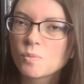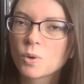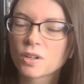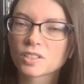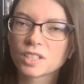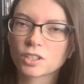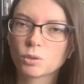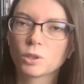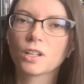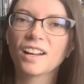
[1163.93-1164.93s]
more
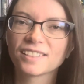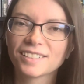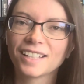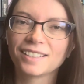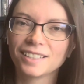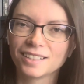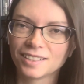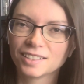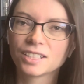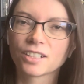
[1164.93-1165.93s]
sexual content in this
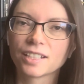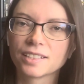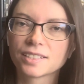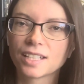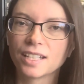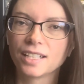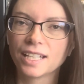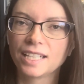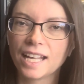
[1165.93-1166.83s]
series than in